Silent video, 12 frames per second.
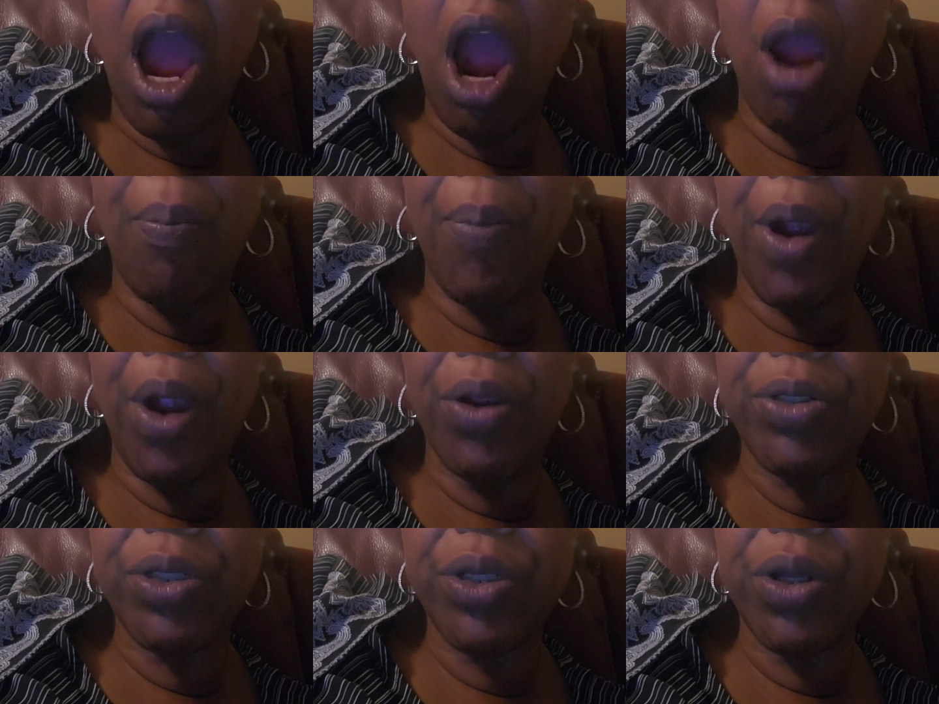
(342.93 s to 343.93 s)
our
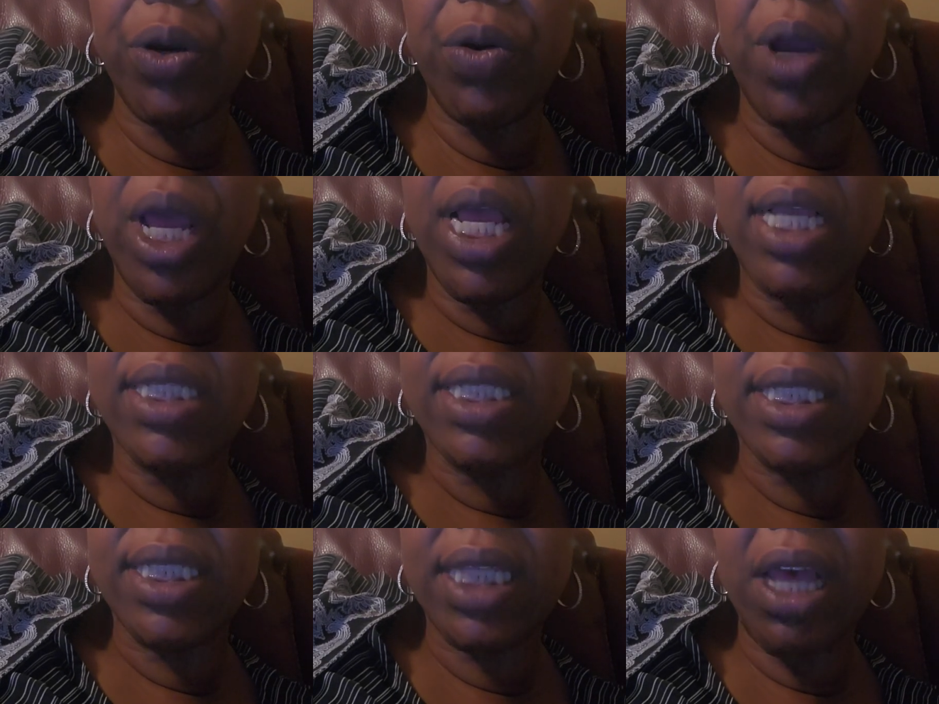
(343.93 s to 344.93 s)
personal
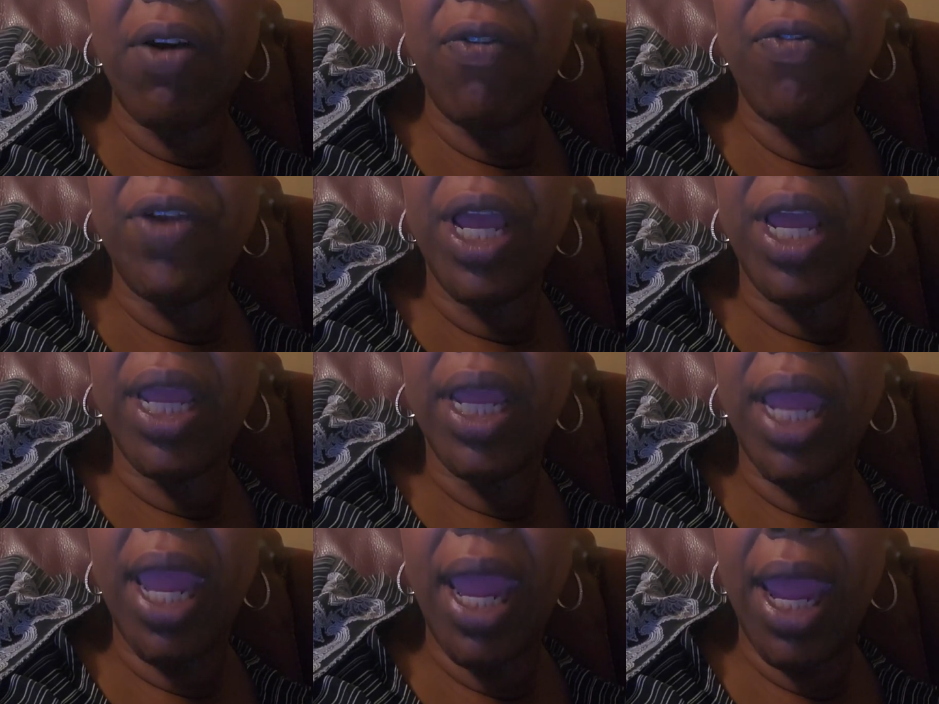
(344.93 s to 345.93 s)

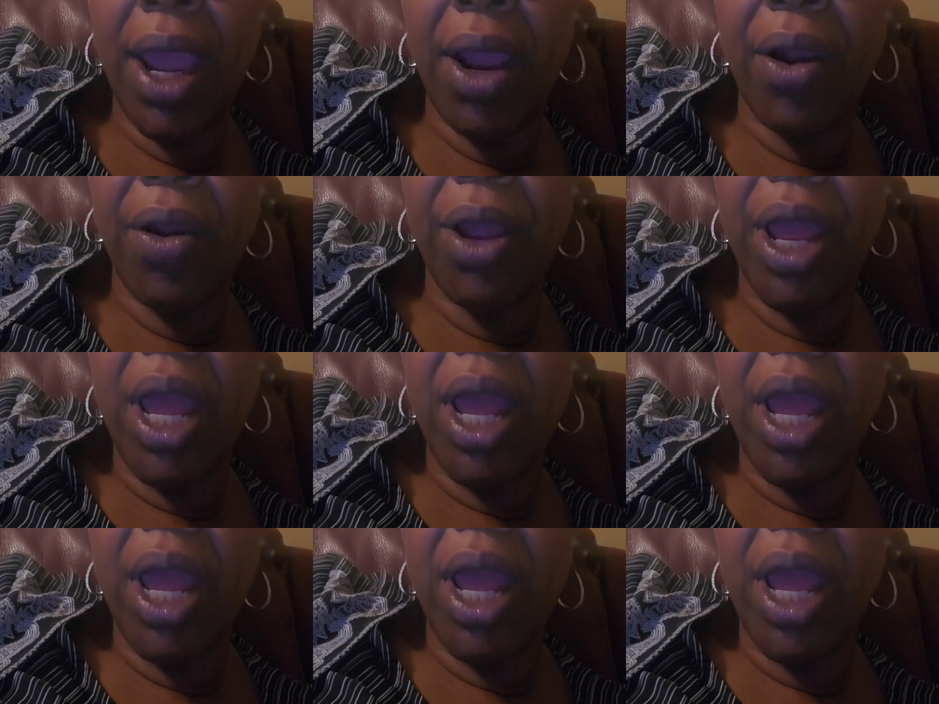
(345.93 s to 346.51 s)
self-care.